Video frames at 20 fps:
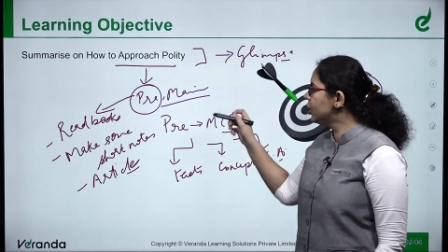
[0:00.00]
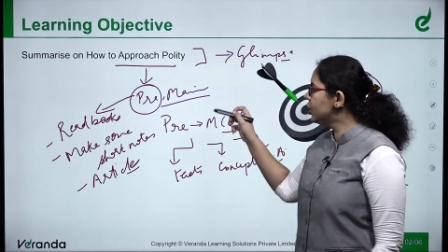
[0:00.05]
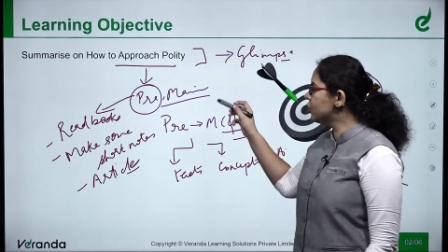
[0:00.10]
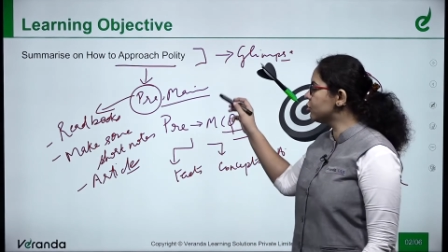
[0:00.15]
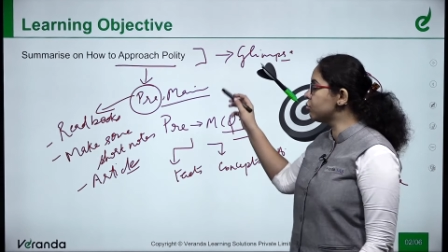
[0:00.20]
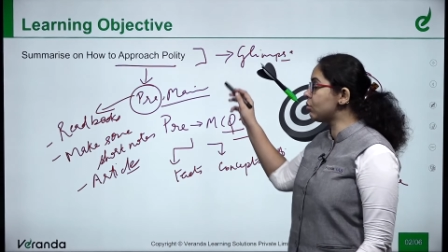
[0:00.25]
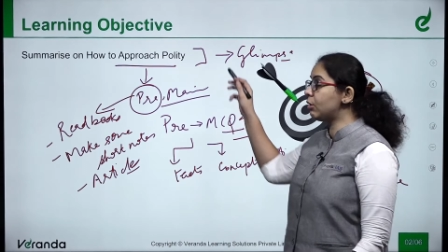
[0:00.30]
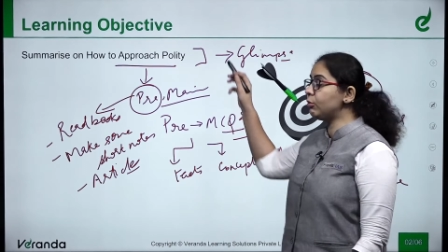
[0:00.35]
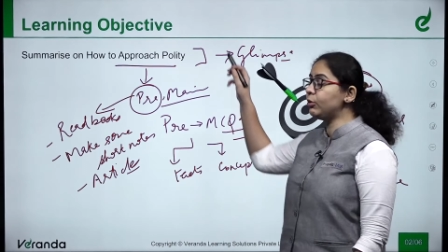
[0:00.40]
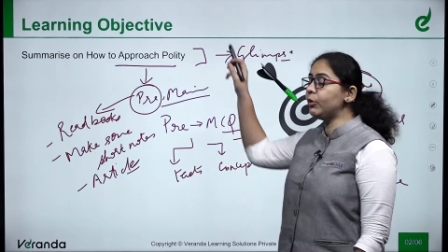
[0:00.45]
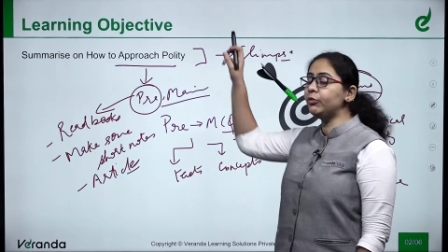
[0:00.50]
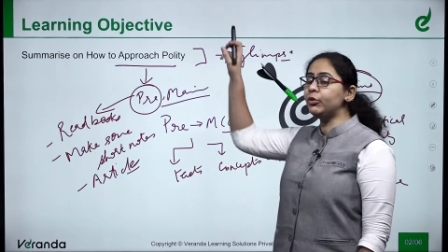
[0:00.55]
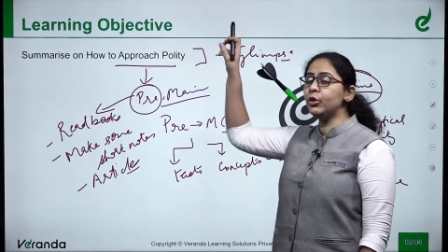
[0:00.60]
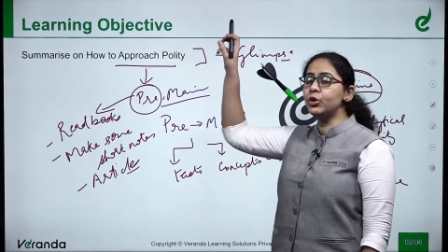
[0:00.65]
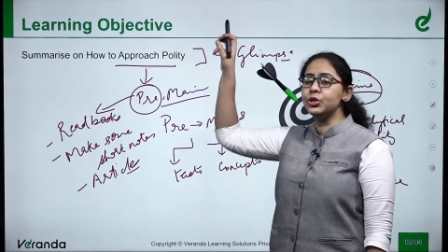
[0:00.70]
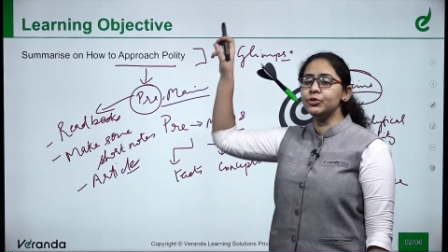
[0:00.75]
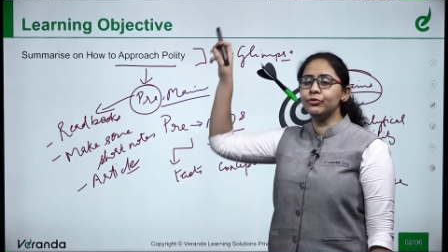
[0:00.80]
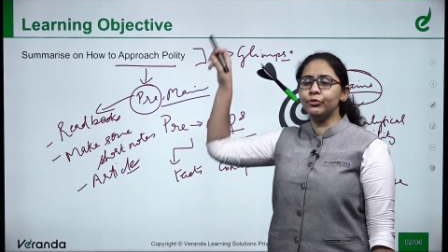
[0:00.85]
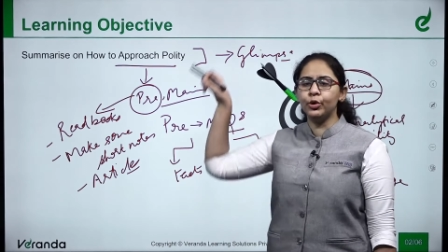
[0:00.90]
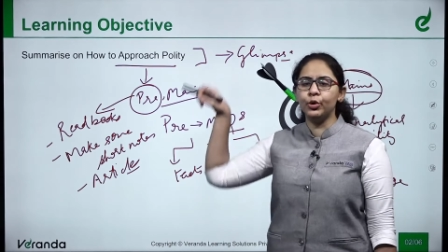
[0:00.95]
So out of
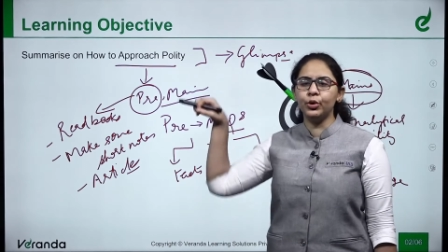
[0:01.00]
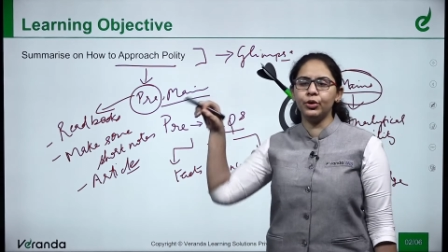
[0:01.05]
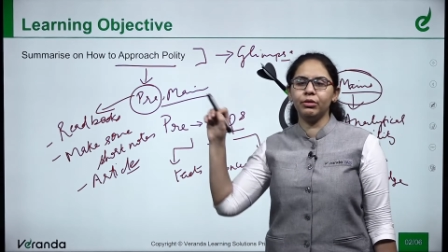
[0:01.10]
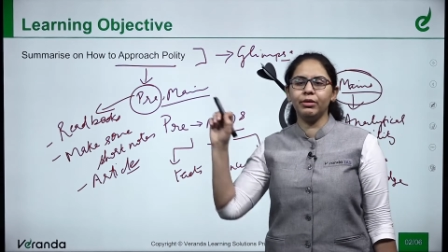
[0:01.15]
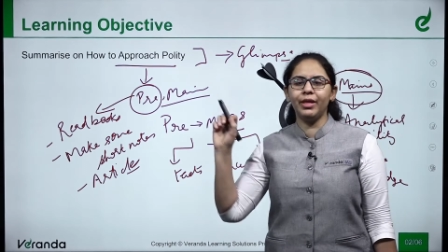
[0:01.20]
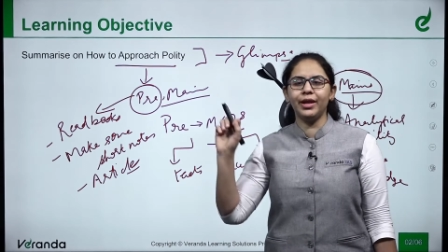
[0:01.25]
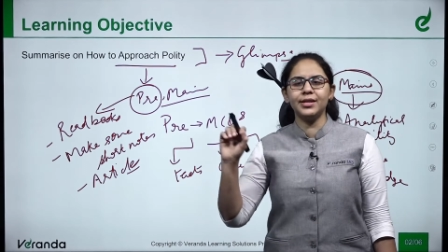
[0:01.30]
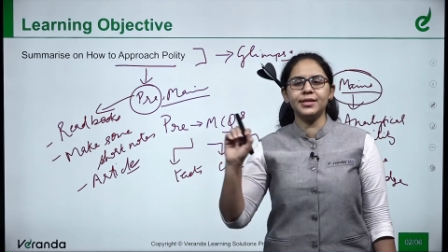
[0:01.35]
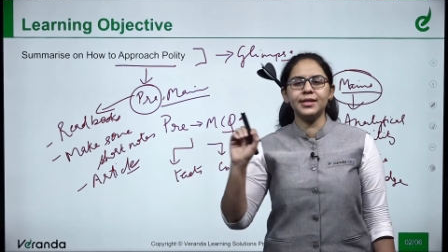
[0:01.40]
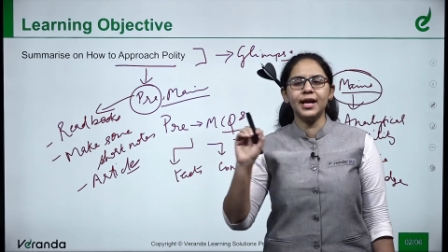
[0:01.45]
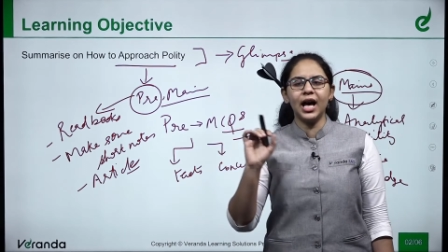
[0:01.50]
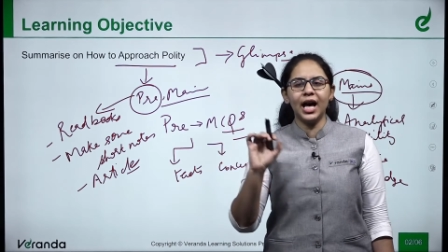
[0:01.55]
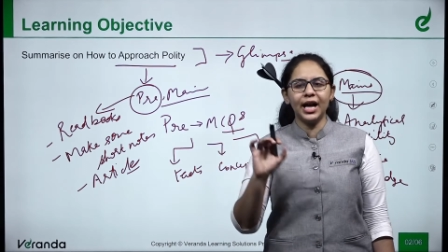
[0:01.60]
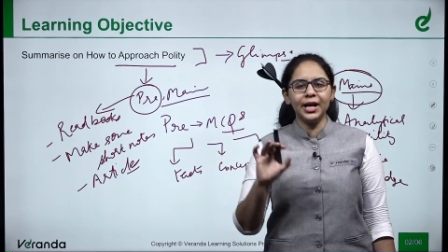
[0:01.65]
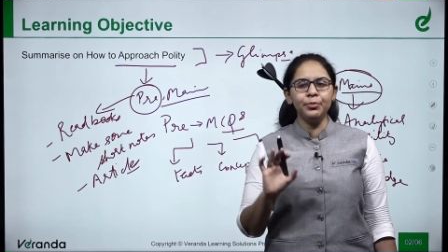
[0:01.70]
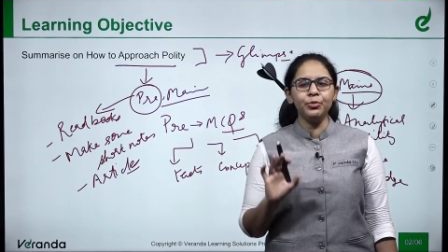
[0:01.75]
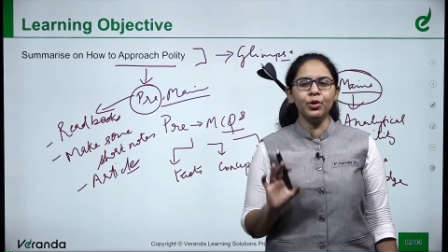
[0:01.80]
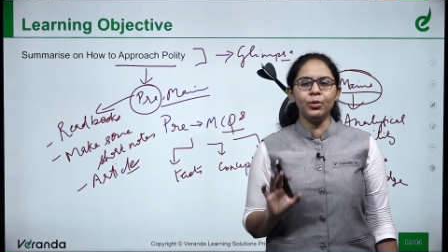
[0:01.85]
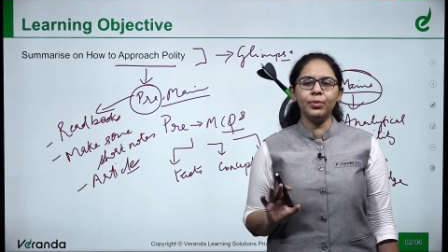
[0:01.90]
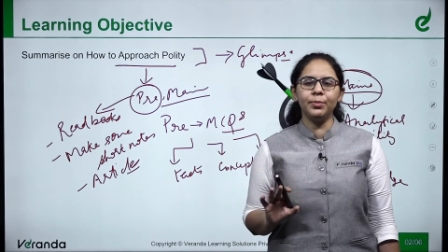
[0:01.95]
those four, there is a high
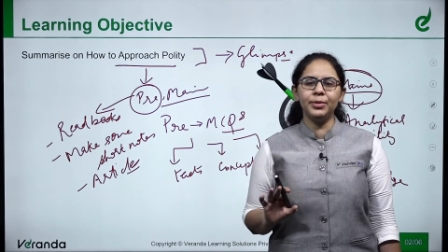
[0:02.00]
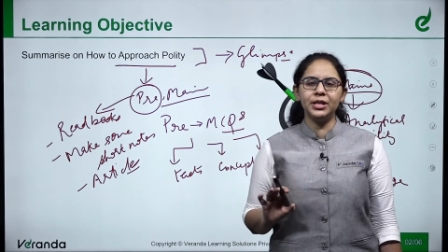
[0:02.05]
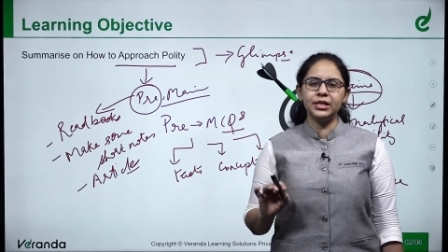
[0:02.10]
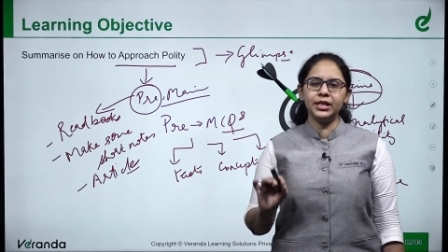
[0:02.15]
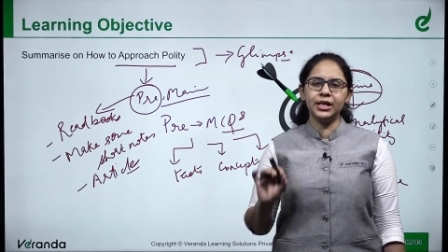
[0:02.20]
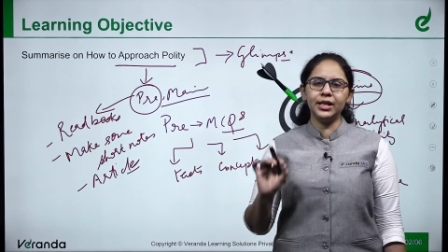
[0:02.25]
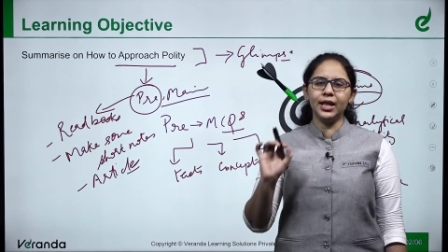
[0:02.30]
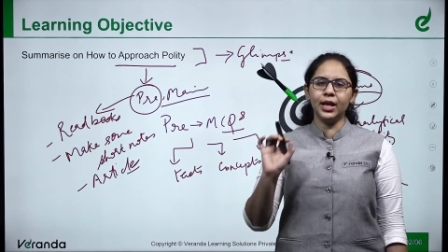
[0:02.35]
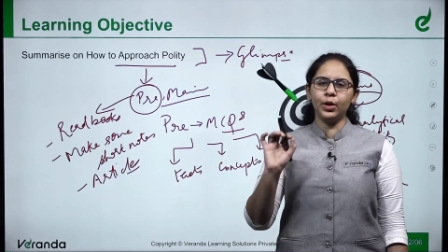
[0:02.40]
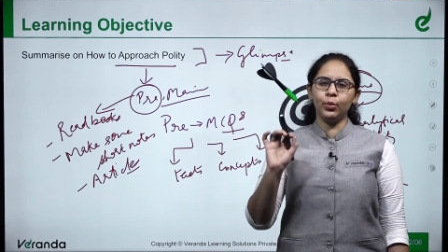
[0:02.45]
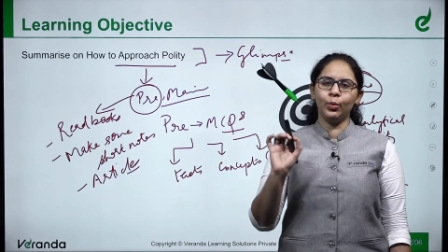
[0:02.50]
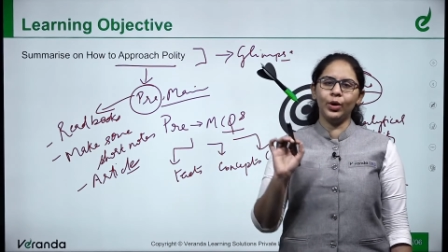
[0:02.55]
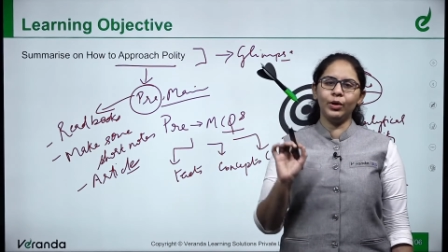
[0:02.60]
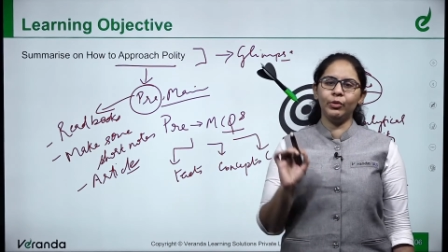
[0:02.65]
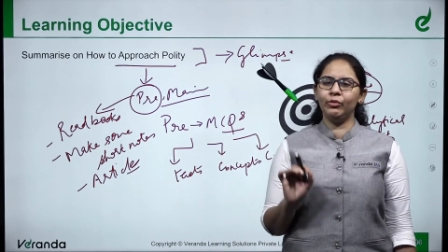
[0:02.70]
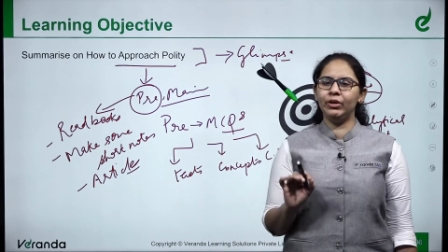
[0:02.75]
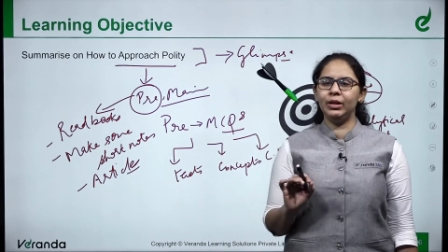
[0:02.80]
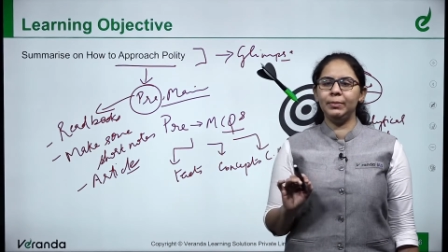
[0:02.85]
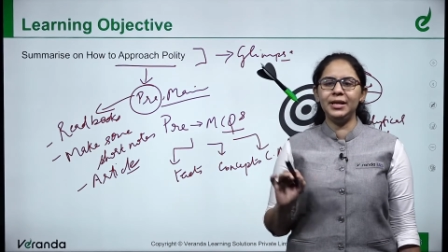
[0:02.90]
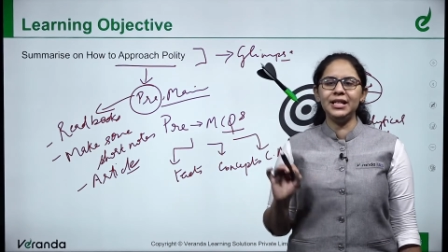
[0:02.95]
probability that one
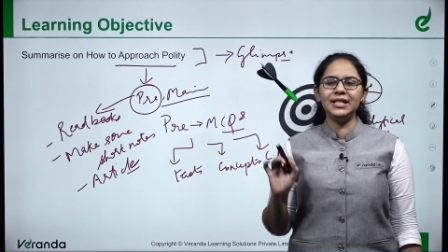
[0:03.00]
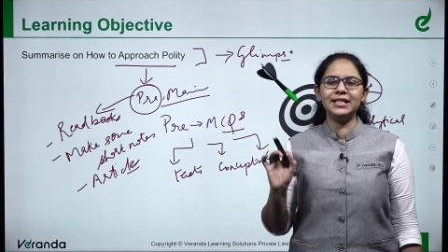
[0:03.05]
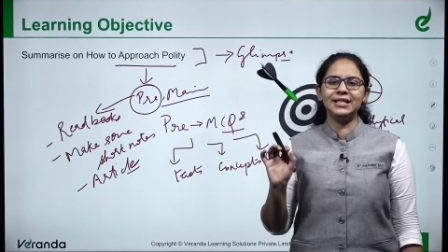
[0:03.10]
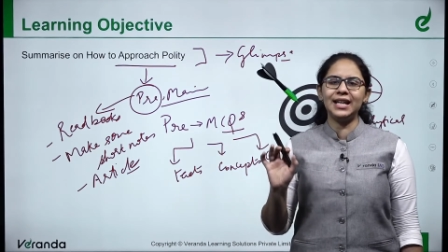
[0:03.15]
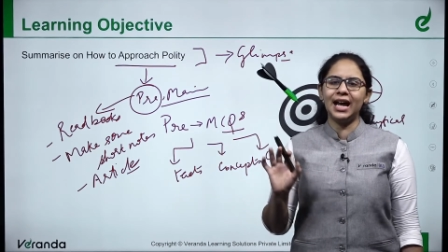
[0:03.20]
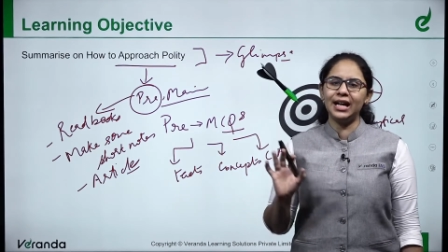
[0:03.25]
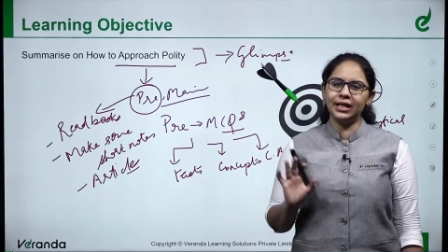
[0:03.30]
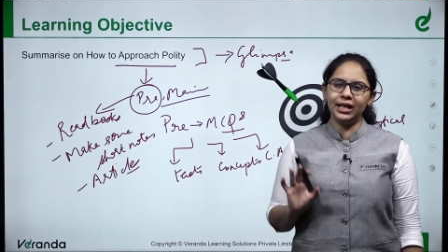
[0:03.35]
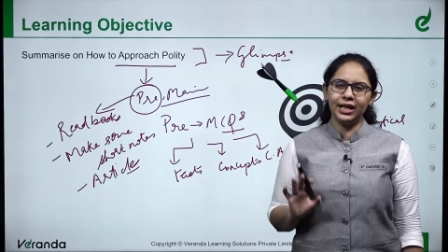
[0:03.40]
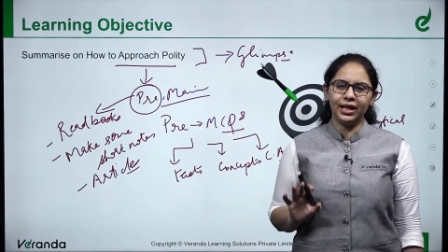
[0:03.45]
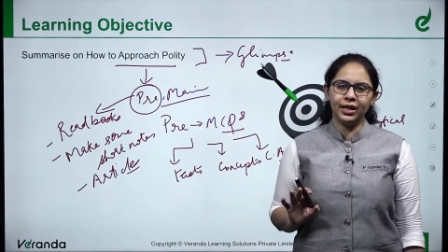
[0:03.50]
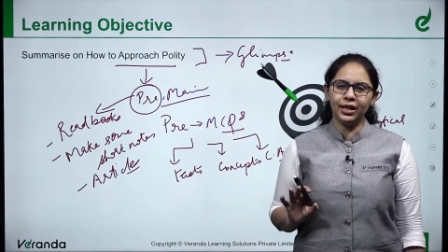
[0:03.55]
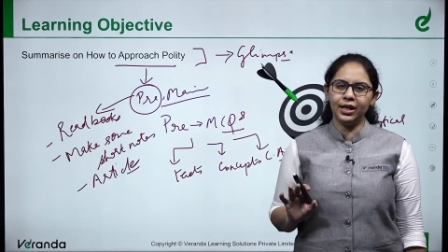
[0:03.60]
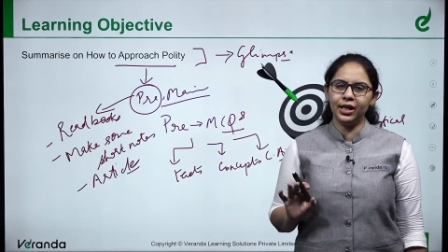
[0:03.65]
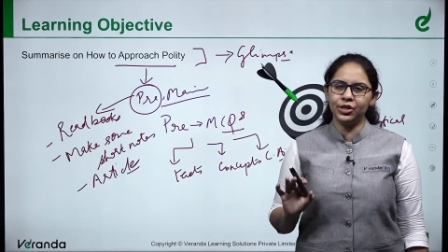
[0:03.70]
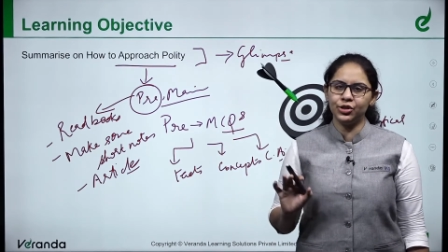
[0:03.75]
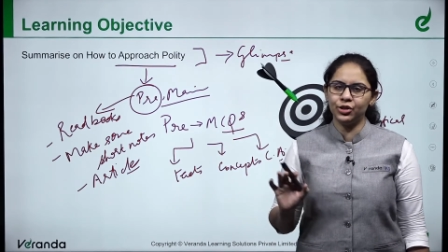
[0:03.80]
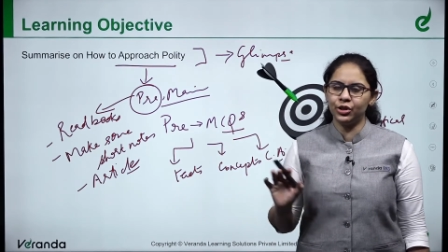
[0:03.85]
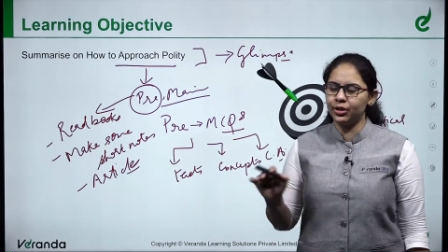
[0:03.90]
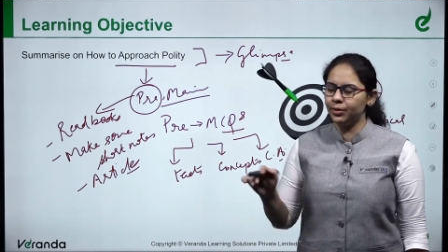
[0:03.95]
will be static in
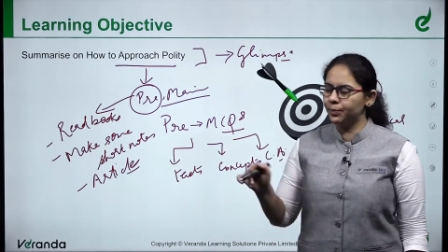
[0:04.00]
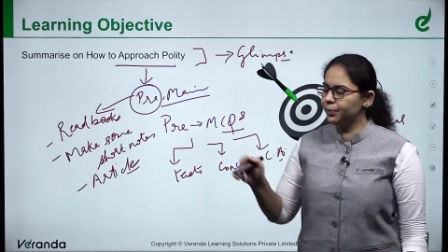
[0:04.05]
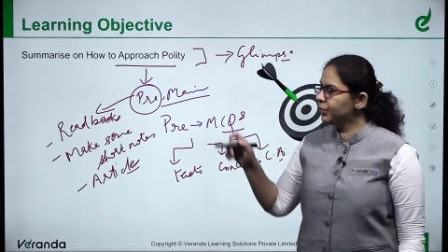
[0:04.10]
nature.